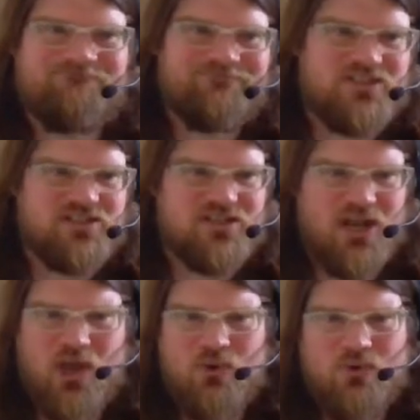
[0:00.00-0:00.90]

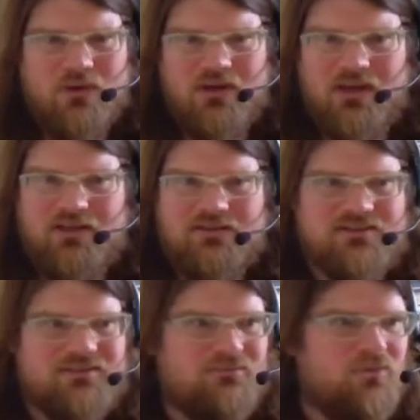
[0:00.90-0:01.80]
slow
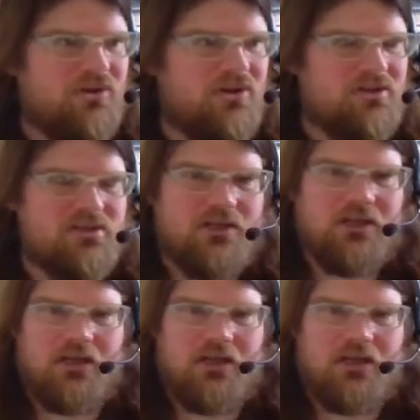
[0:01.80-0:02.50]
and whatnot,